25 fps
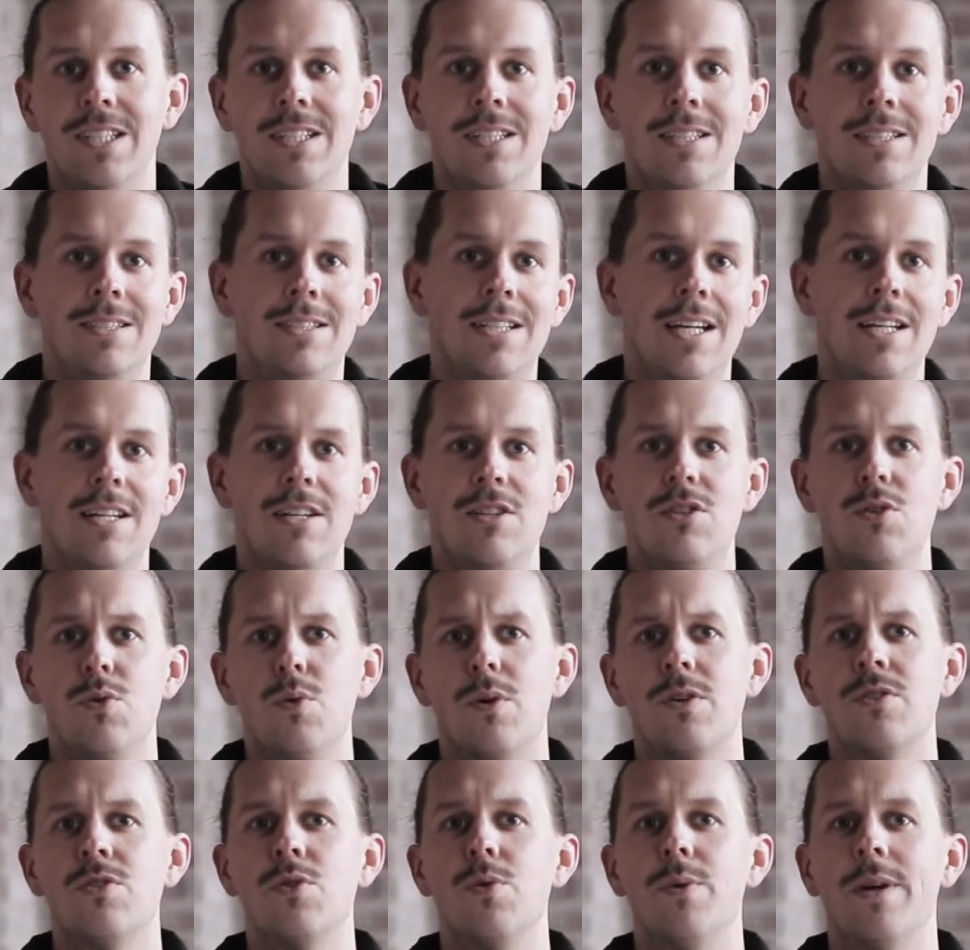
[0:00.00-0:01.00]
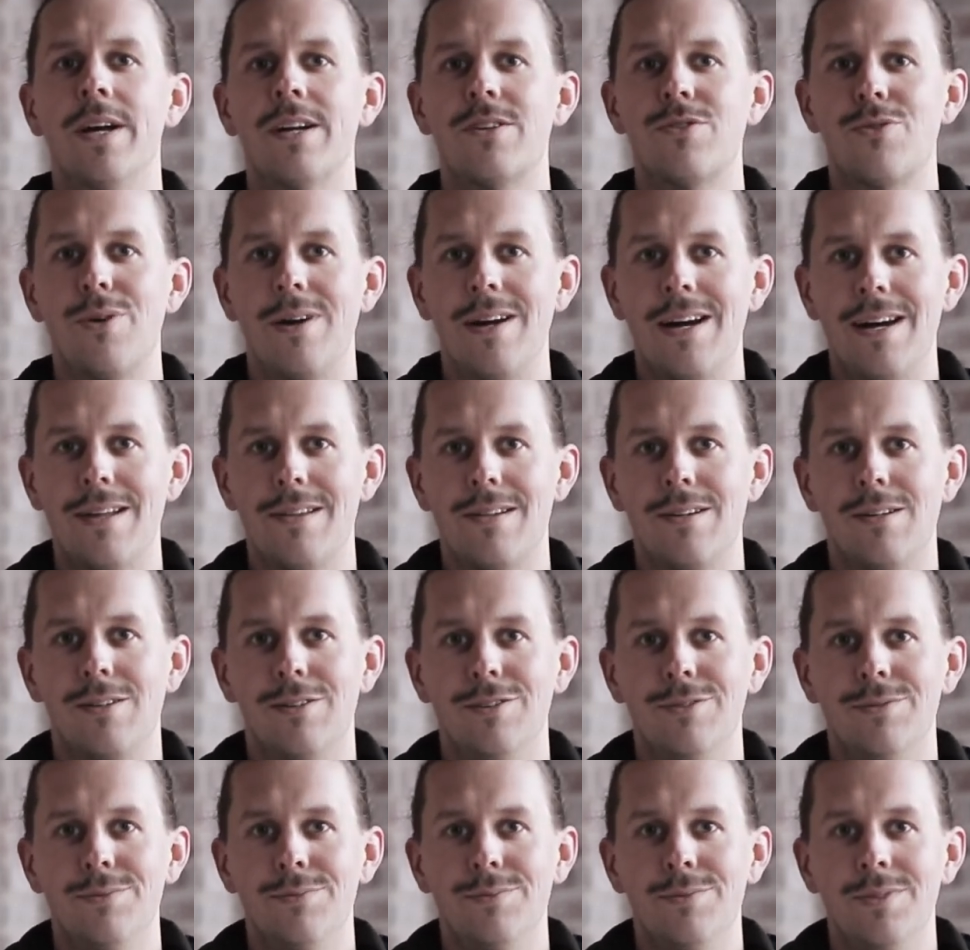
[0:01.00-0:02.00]
Say that you are doing a
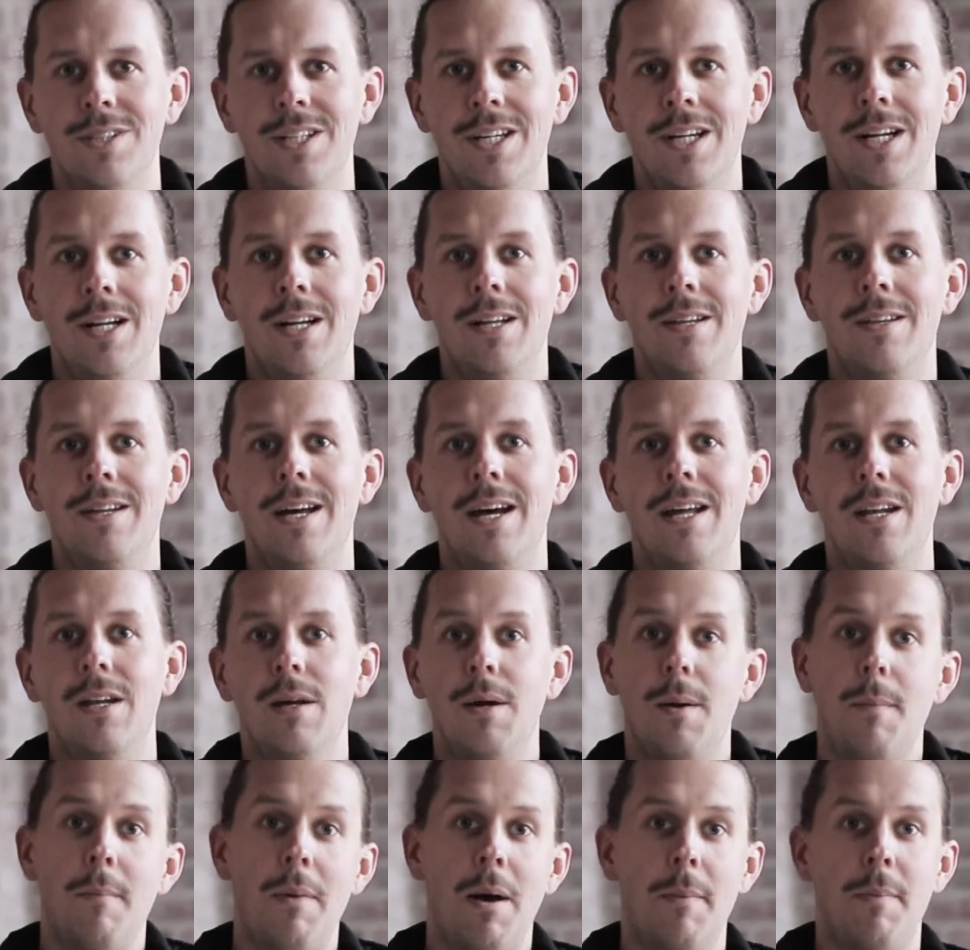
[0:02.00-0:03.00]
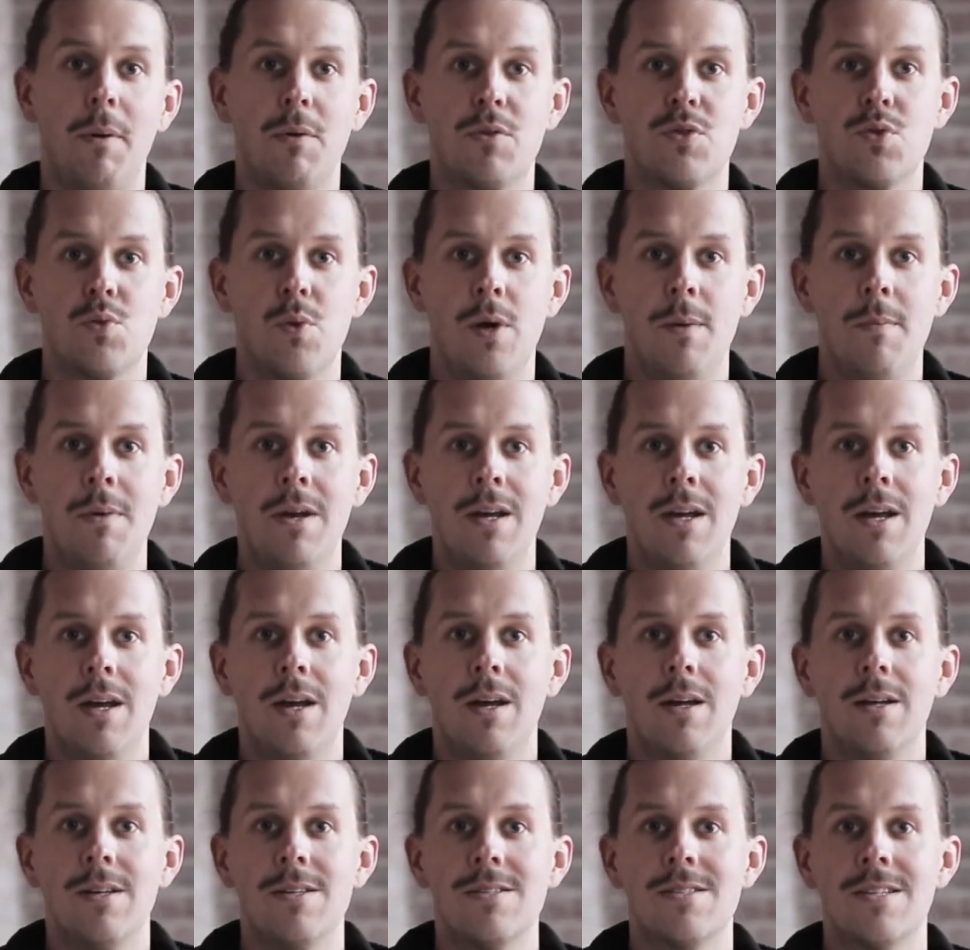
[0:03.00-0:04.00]
triathlon. Then map out swimming,
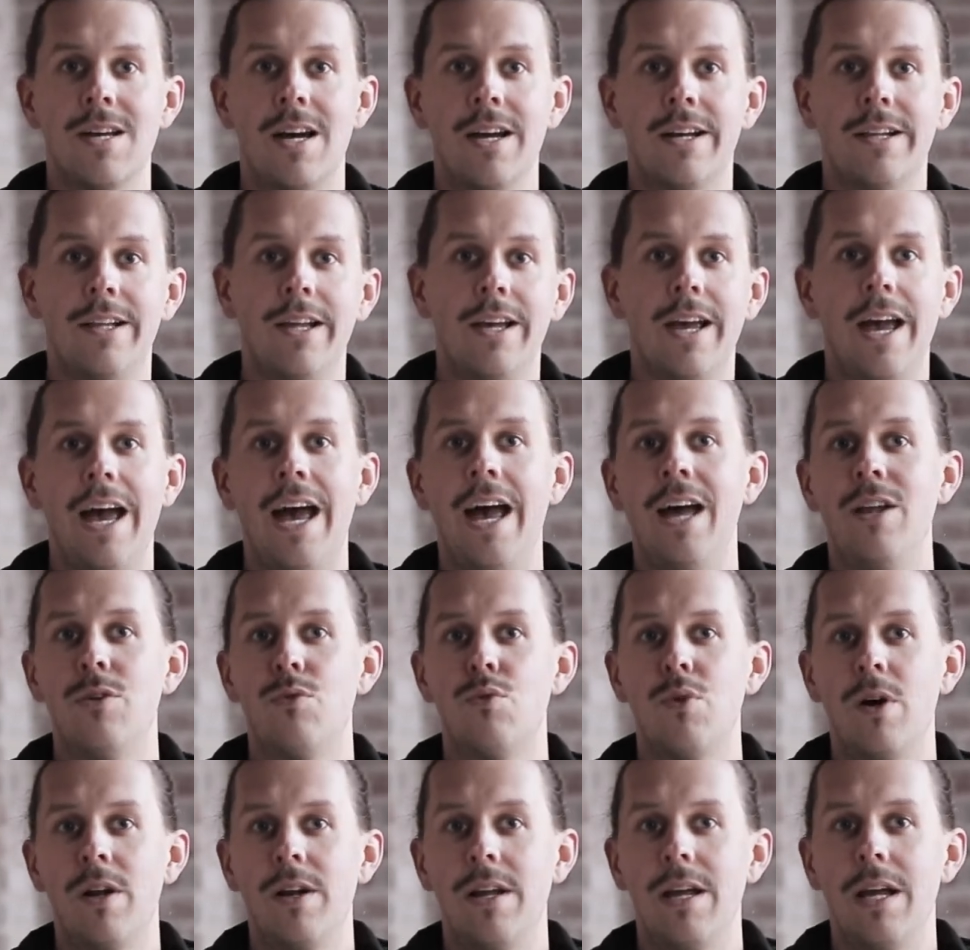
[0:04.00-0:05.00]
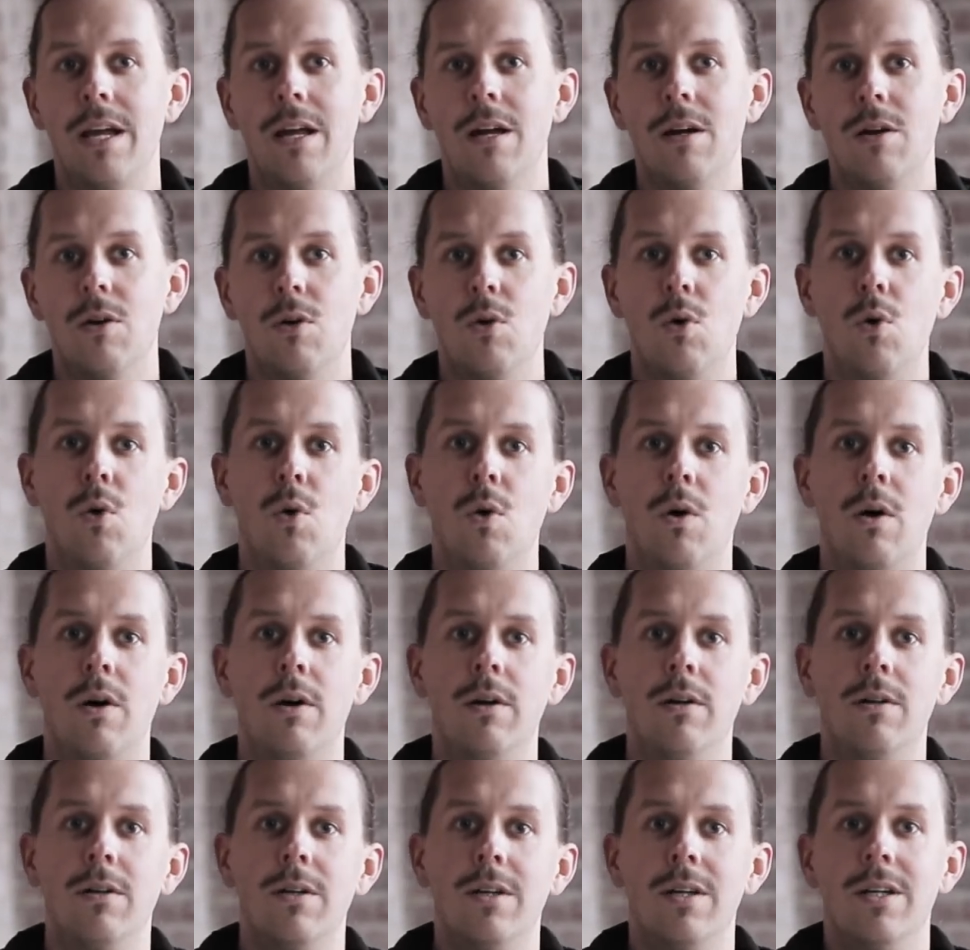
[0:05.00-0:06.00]
cycling and running.
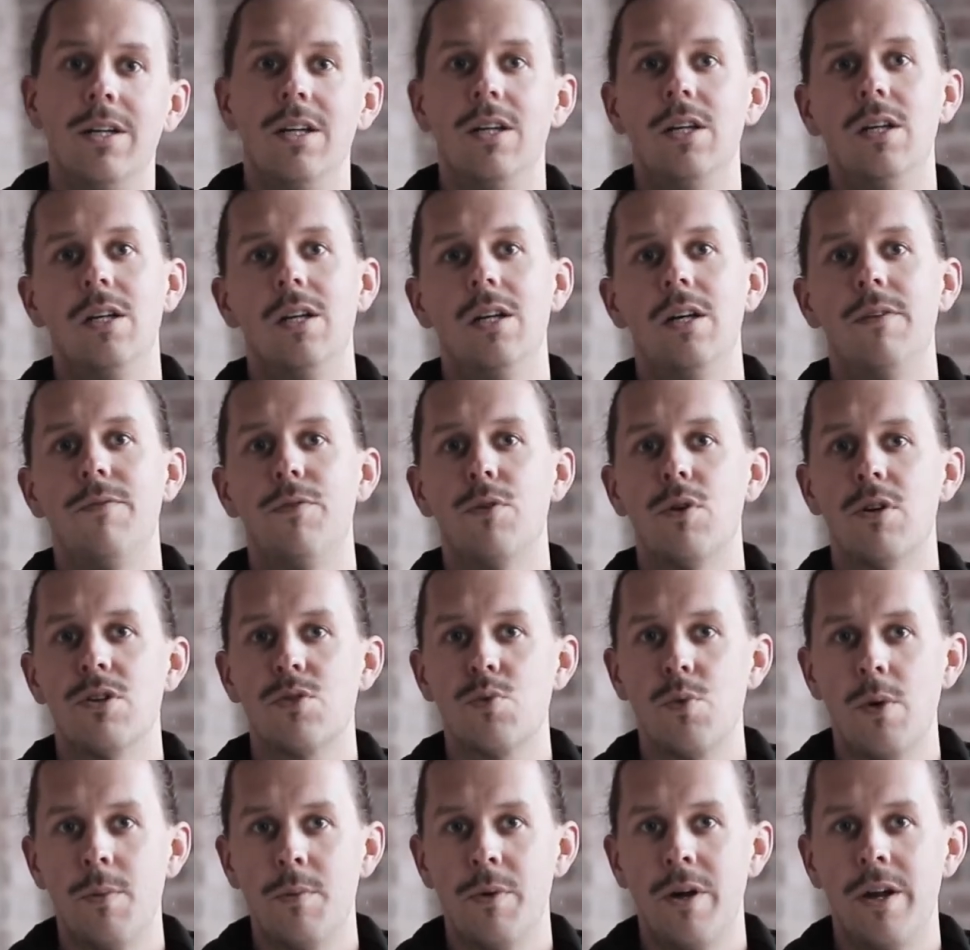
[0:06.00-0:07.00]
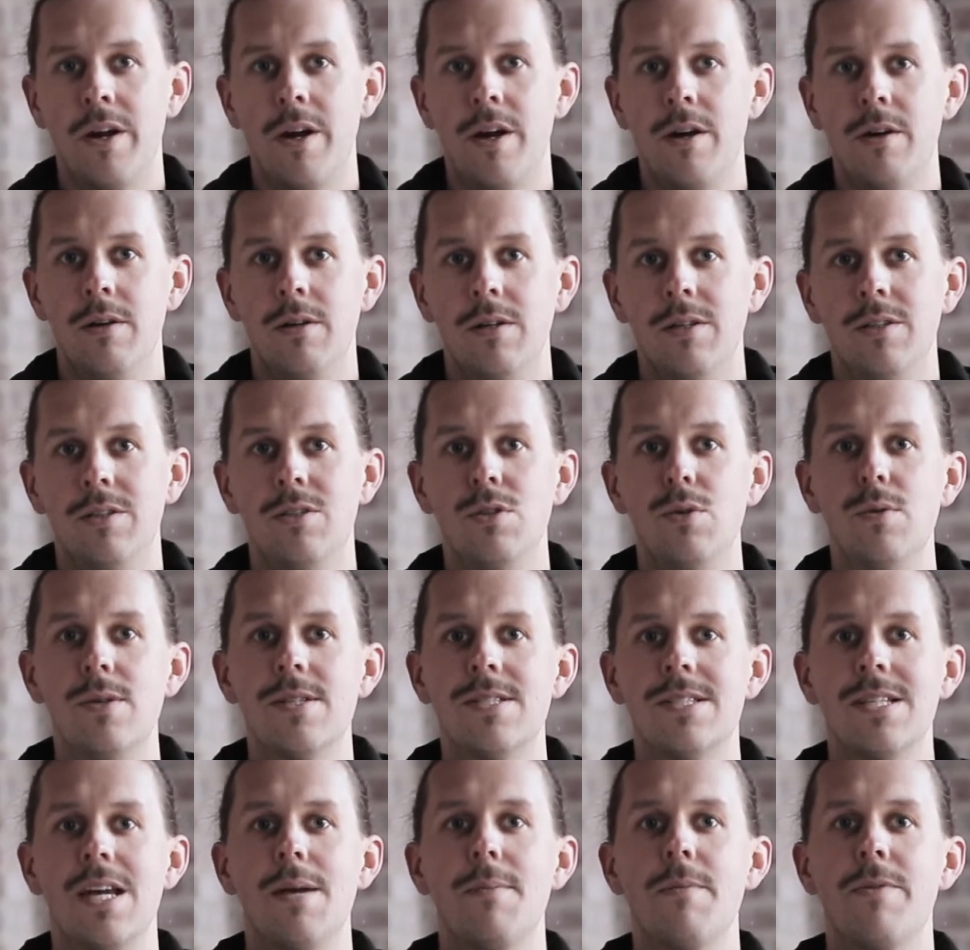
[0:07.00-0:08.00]
Or, if you're a swim runner, do the
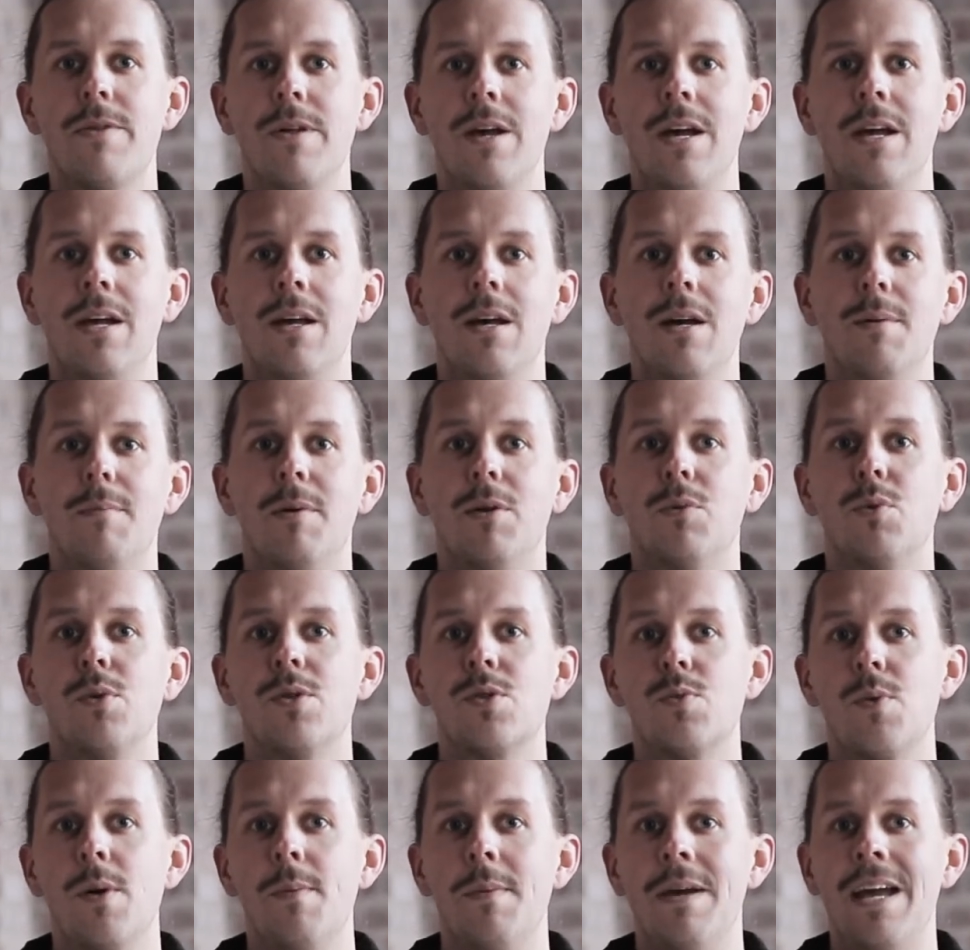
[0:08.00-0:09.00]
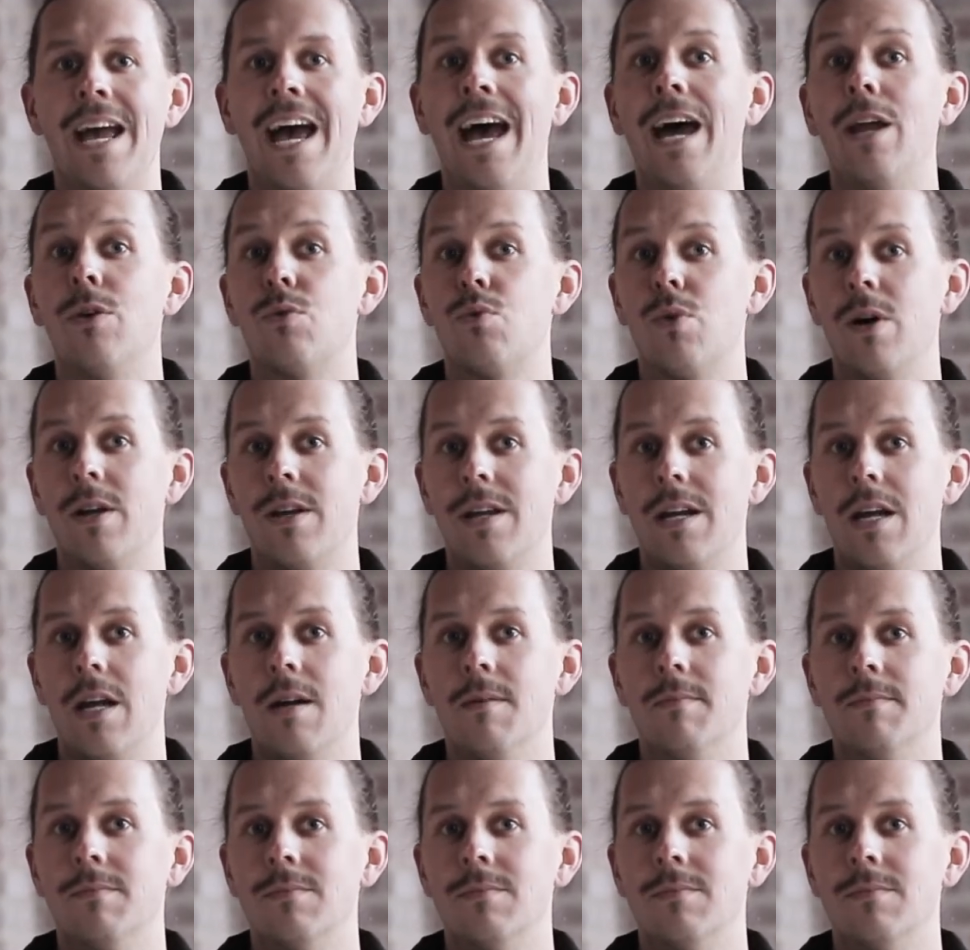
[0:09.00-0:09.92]
same thing but with swimming and running.